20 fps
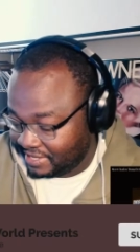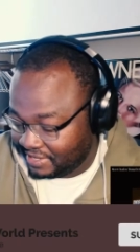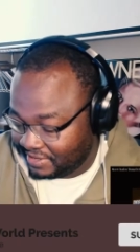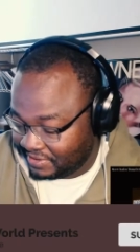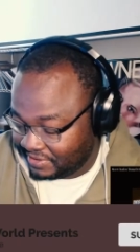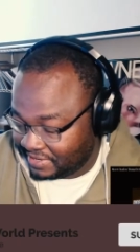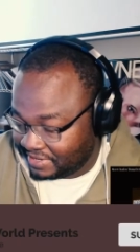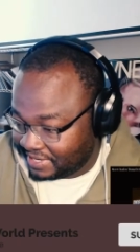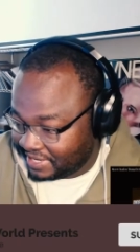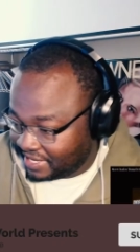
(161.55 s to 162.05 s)

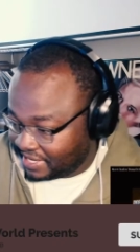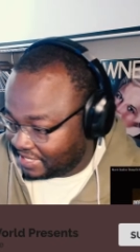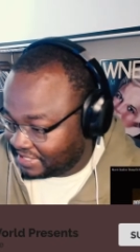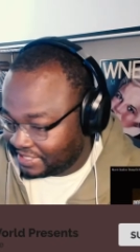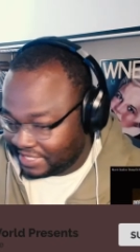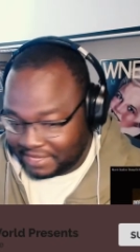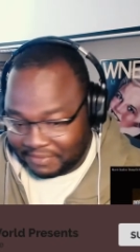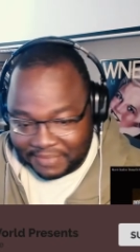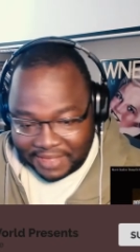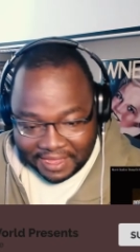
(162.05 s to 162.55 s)
Hold on, I gotta
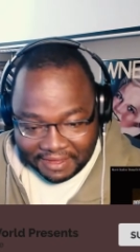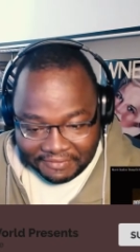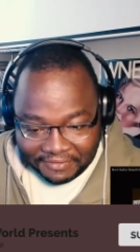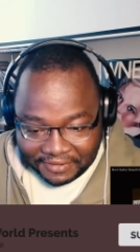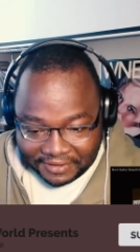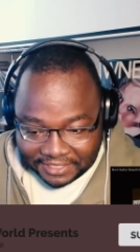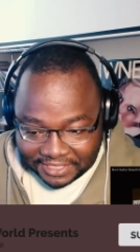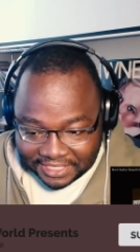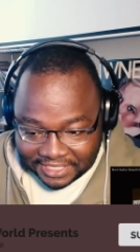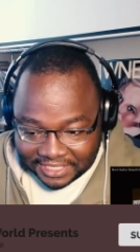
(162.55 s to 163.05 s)
take it back
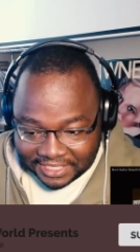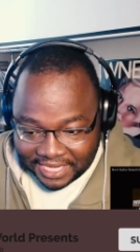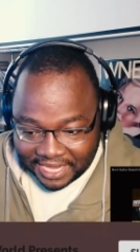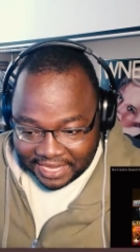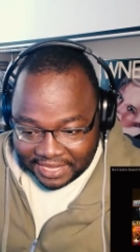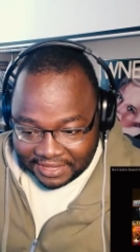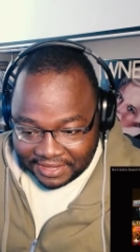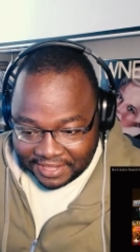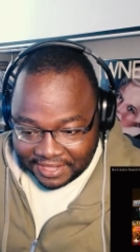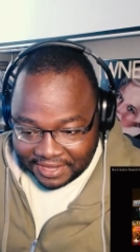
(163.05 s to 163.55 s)
for a
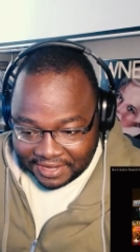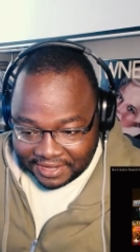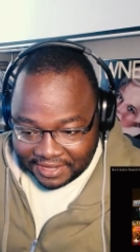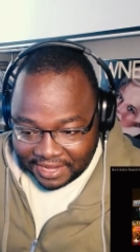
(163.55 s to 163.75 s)
second there.